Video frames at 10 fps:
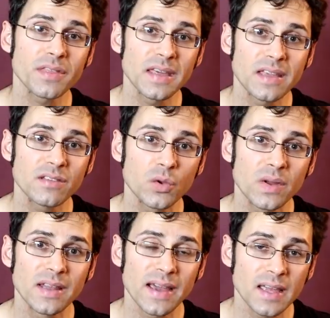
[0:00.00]
things you
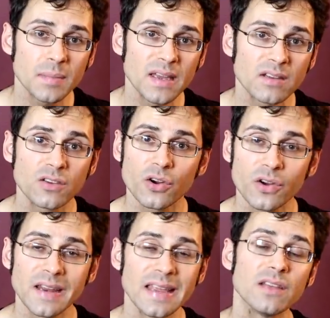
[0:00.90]
would like me to
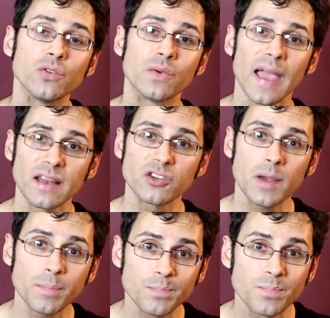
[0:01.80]
turn into
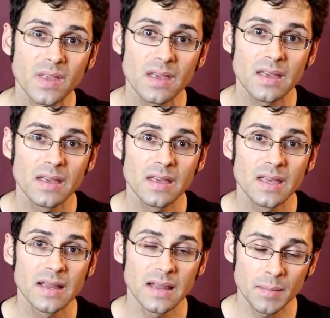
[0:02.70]
ketchup,
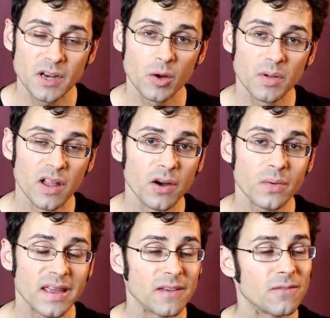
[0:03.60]
let me know
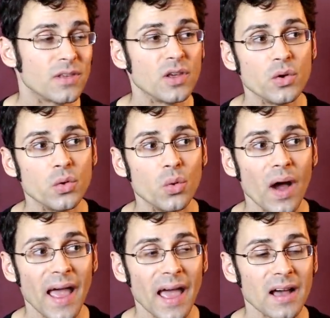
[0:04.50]
below. If
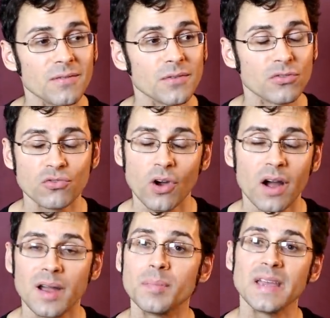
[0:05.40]
you have
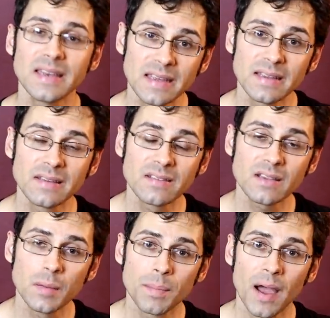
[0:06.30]
strong
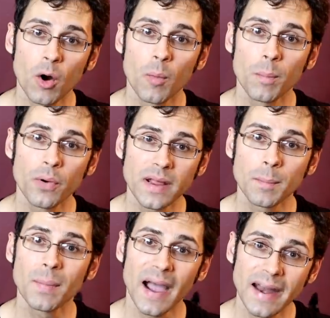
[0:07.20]
opinions about
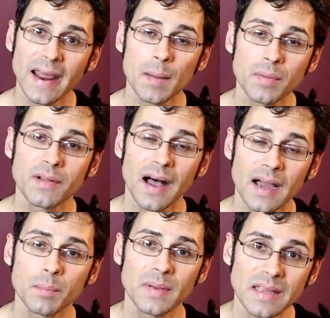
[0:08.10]
putting pineapple
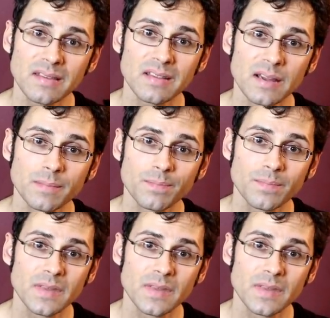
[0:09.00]
on pizza,